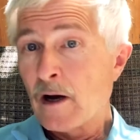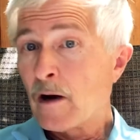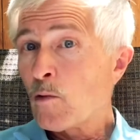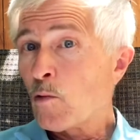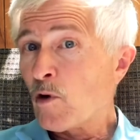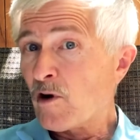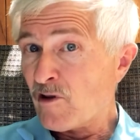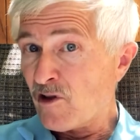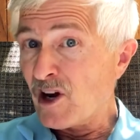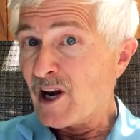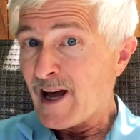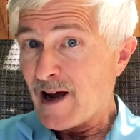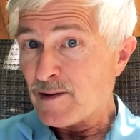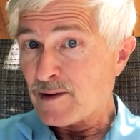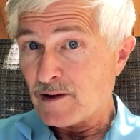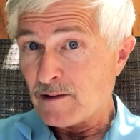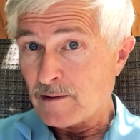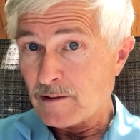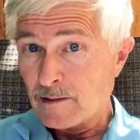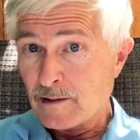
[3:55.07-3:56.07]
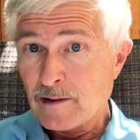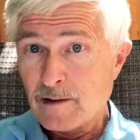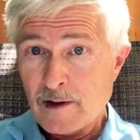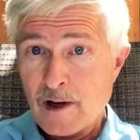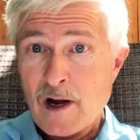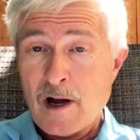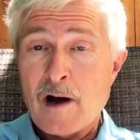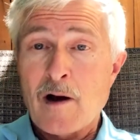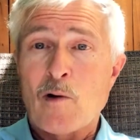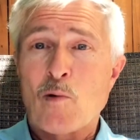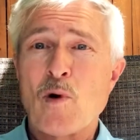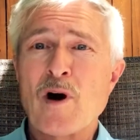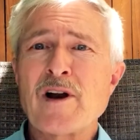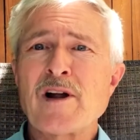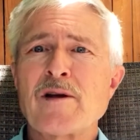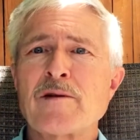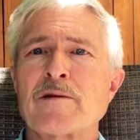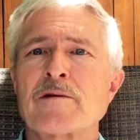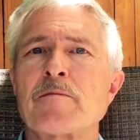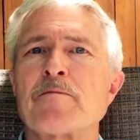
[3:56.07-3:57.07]
What are the lessons? One
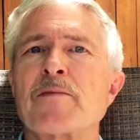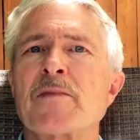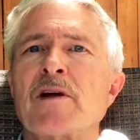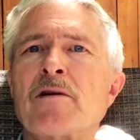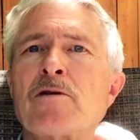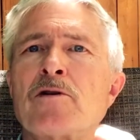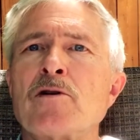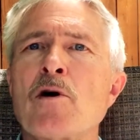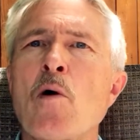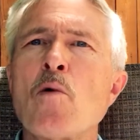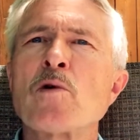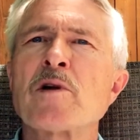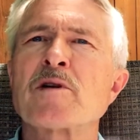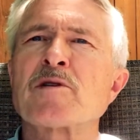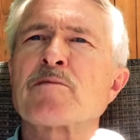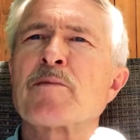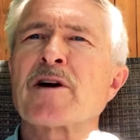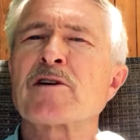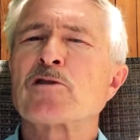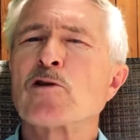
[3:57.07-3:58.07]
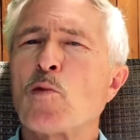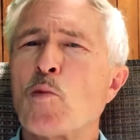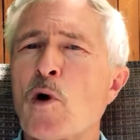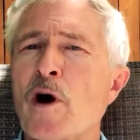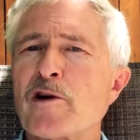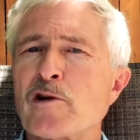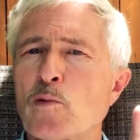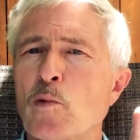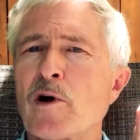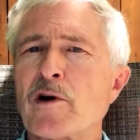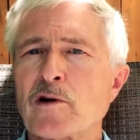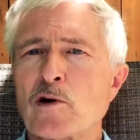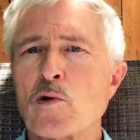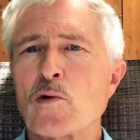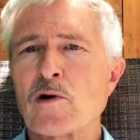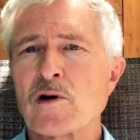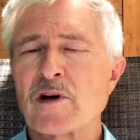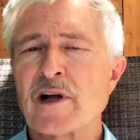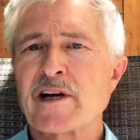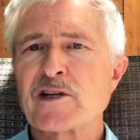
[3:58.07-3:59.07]
is, don't expect a one-to-one
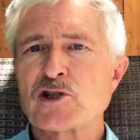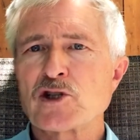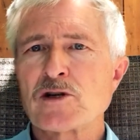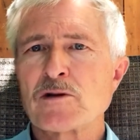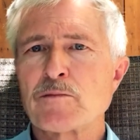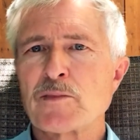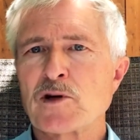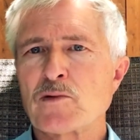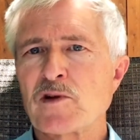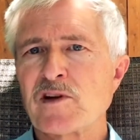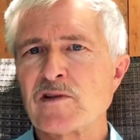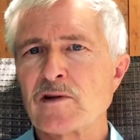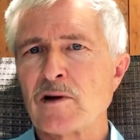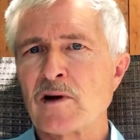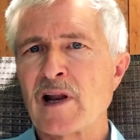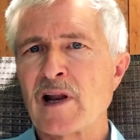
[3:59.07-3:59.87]
correlation between the